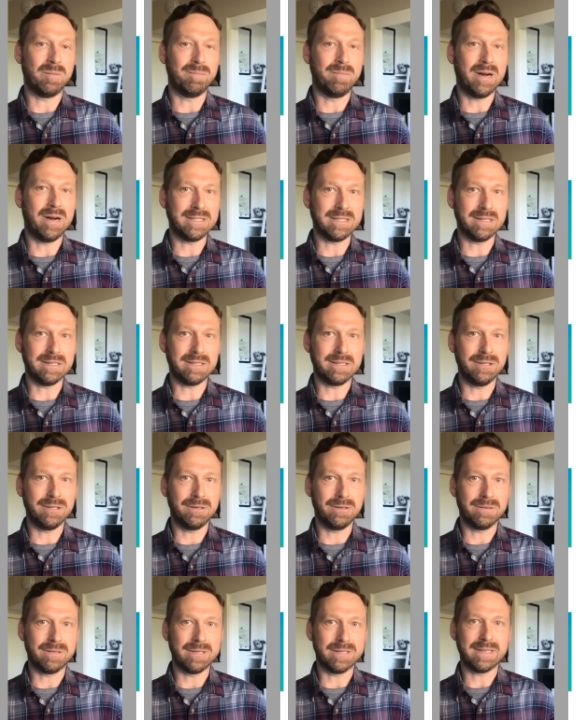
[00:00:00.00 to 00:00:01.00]
budget
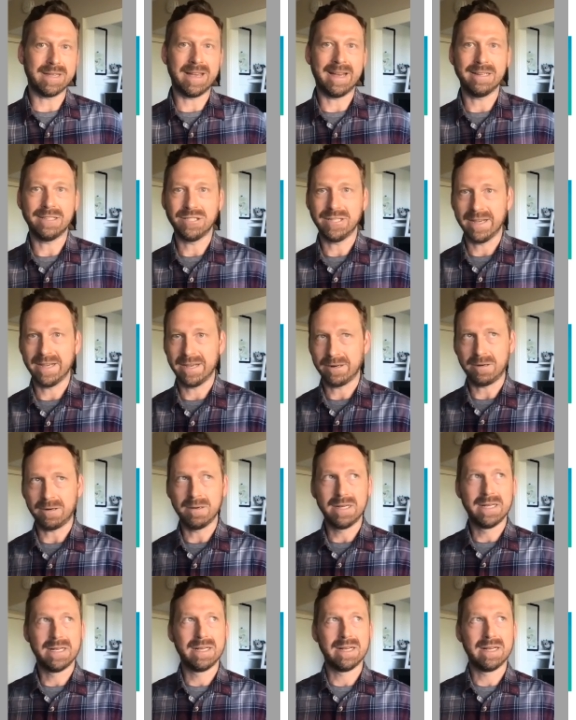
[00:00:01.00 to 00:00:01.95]
to this ad channel,